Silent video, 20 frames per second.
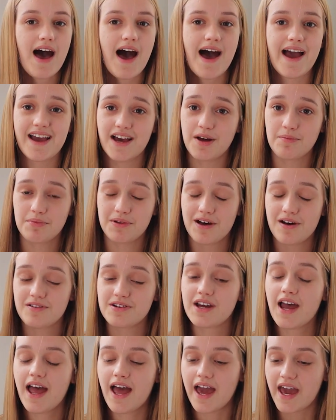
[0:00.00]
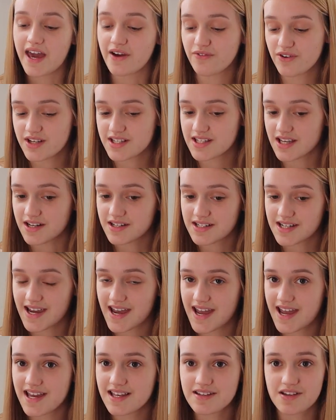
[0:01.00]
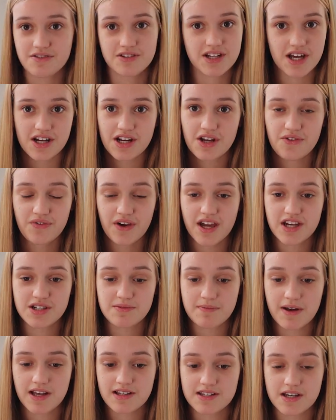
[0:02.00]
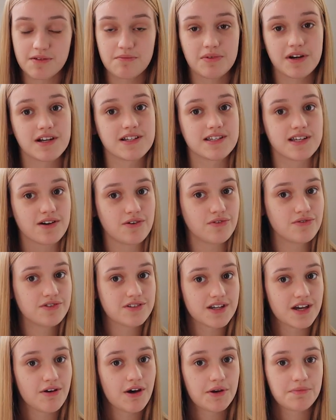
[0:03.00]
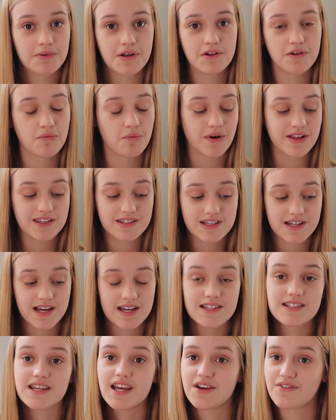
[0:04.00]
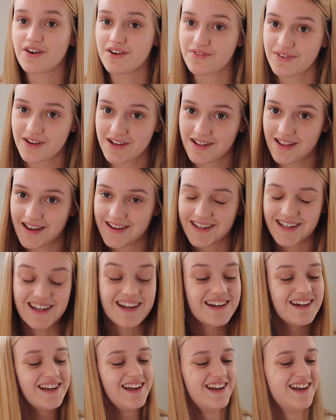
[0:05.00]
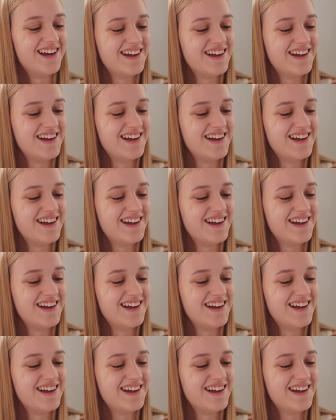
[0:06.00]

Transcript: I upload every Sunday, so turn notification bells on, because I also upload on Wednesdays if I feel like it.